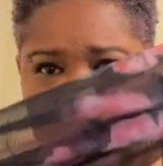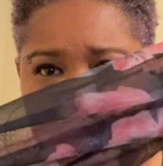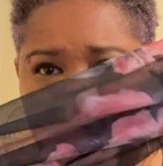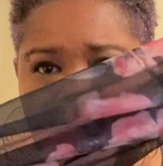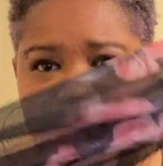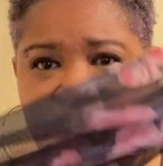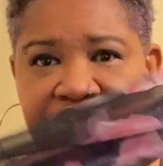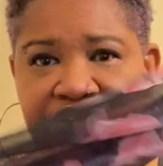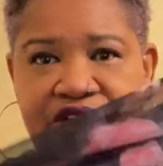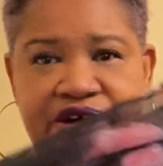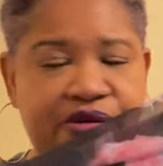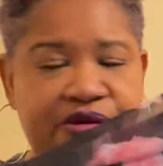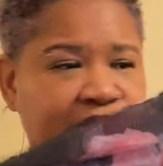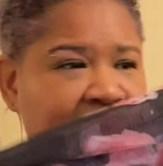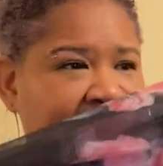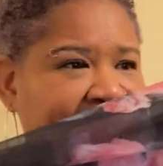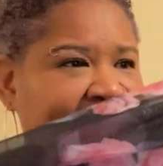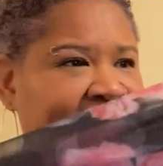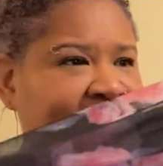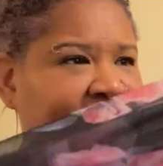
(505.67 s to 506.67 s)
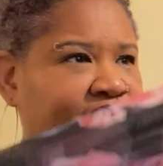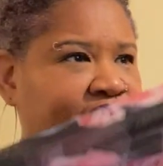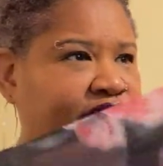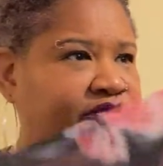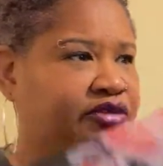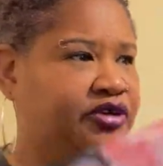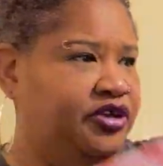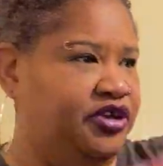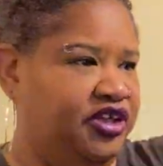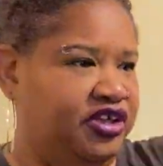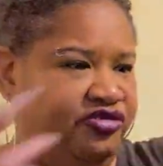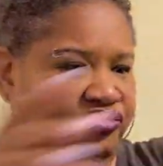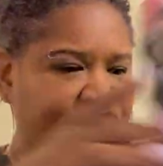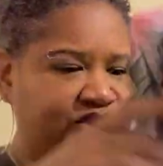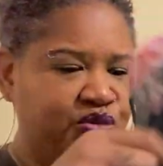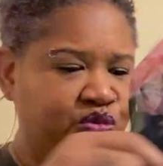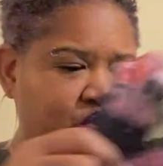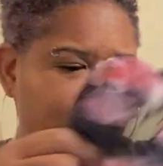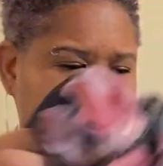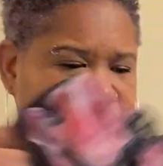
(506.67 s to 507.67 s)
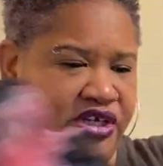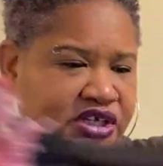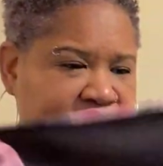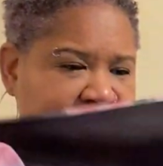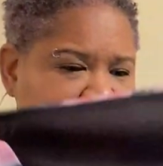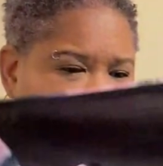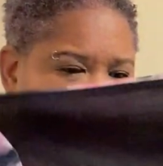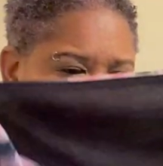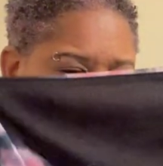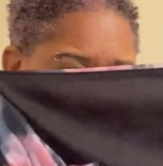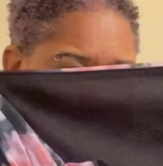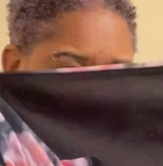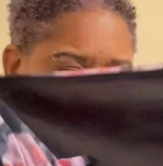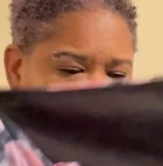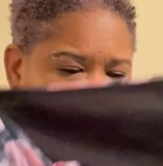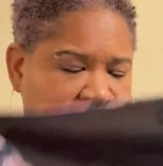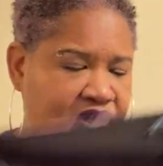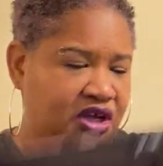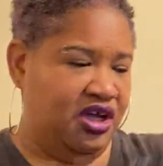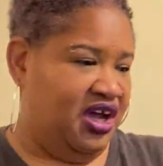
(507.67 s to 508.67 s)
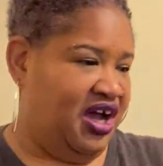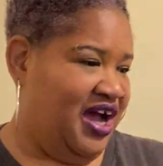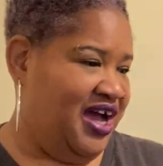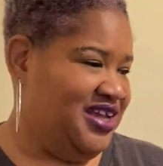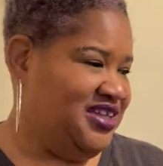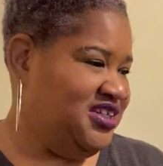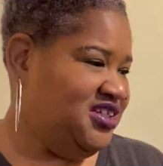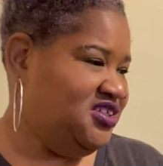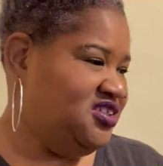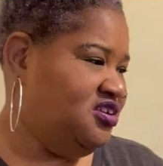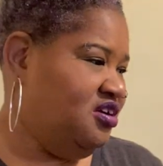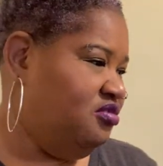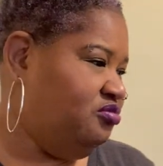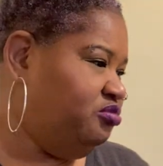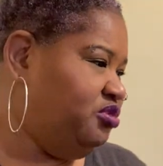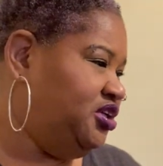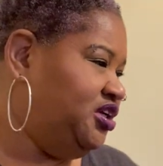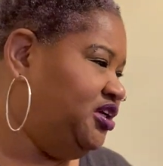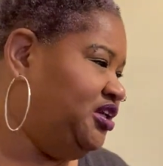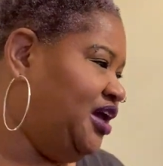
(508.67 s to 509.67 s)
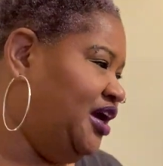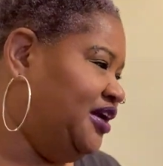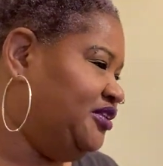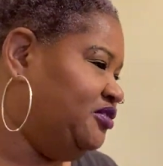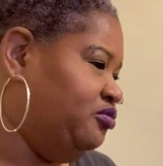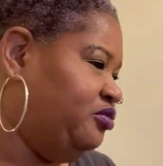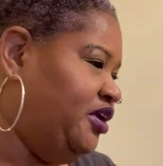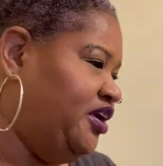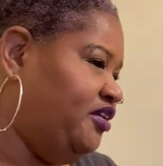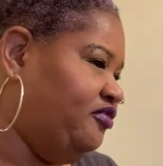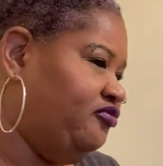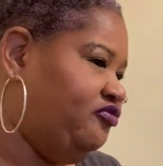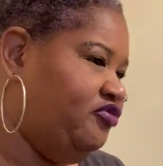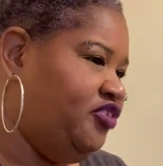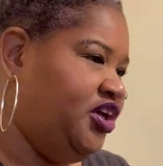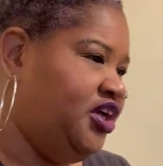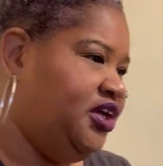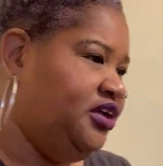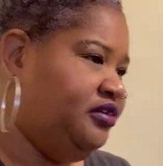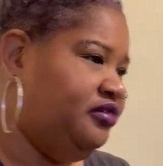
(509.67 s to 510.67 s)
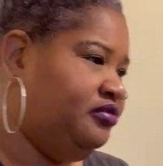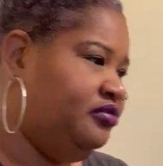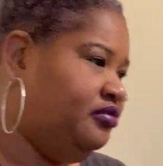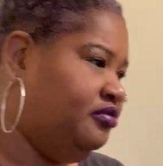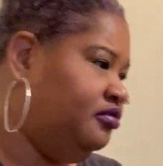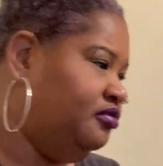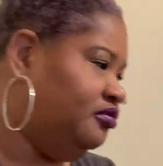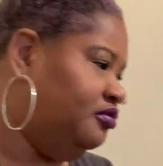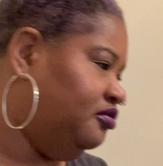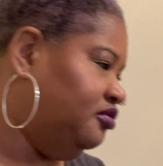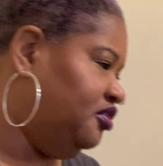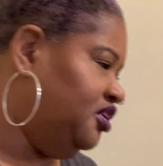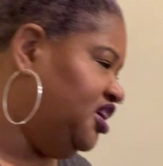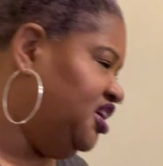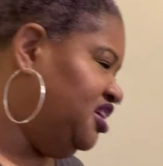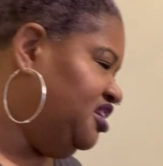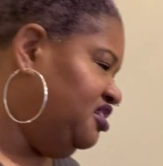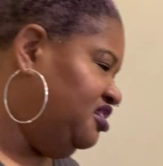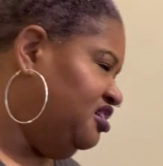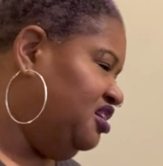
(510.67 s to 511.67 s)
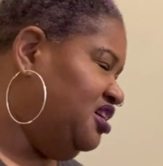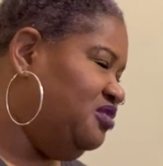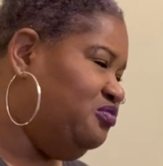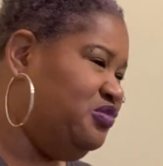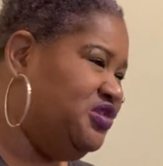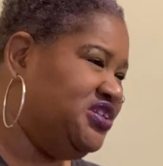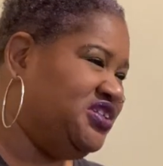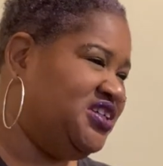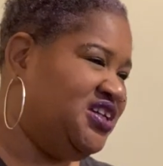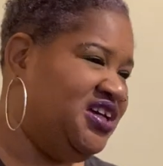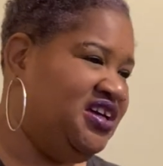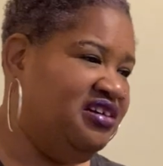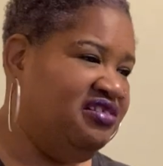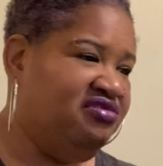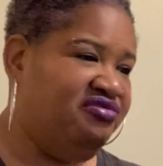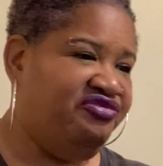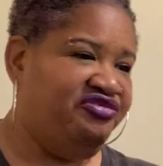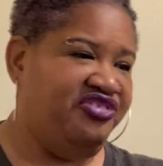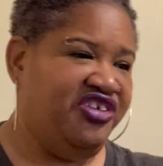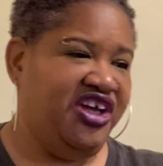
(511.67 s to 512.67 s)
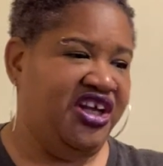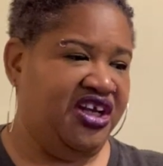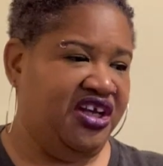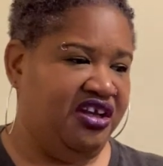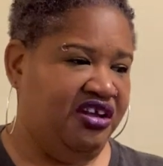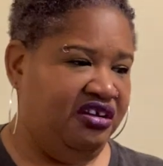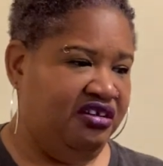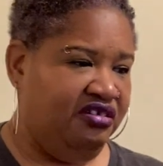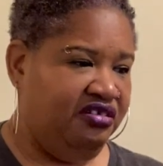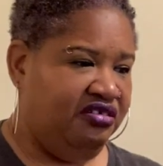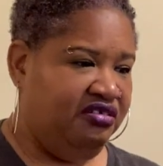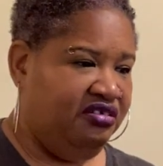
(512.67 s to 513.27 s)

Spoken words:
year round if you wanted to. I just don't really like the way it fit. It was ill fitting.